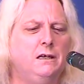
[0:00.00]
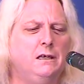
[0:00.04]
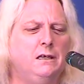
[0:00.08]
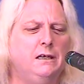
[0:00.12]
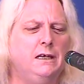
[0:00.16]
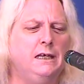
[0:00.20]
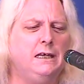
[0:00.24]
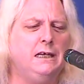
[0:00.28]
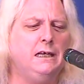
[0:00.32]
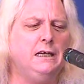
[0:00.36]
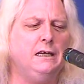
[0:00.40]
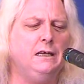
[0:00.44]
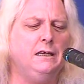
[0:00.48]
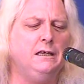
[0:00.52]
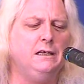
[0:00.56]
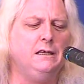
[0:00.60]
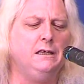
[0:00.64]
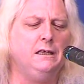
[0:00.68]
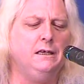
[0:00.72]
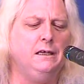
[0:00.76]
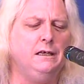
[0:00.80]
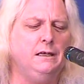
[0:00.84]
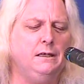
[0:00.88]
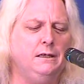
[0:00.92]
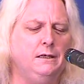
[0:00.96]
like
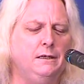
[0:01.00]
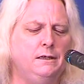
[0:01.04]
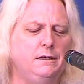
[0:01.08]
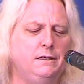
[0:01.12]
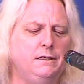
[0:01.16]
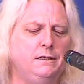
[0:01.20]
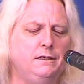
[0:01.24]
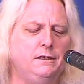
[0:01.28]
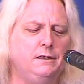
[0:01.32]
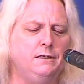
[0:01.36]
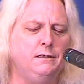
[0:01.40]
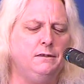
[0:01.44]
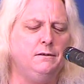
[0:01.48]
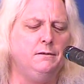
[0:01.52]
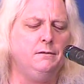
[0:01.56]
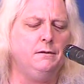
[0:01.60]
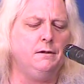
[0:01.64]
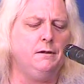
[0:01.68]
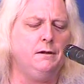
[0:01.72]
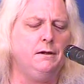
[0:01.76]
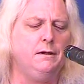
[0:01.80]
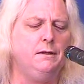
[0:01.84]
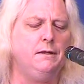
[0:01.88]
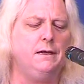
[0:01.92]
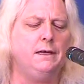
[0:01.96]

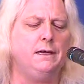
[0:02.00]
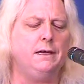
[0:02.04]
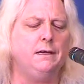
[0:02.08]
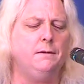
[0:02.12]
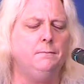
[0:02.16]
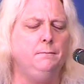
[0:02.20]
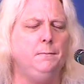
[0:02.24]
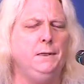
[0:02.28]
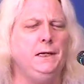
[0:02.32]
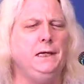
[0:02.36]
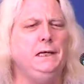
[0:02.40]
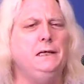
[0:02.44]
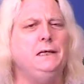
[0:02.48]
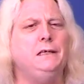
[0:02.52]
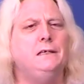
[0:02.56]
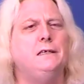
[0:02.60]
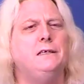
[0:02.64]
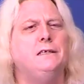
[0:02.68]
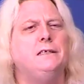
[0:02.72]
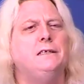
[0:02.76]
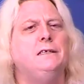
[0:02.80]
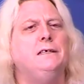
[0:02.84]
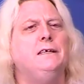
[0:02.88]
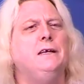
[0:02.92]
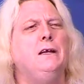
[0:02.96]
in media
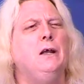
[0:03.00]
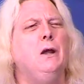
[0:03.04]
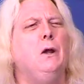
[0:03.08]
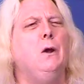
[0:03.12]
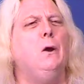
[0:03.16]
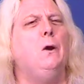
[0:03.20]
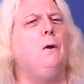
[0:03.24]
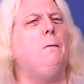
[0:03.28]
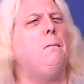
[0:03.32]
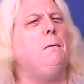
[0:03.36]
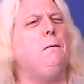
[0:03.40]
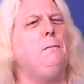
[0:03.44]
doesn't help.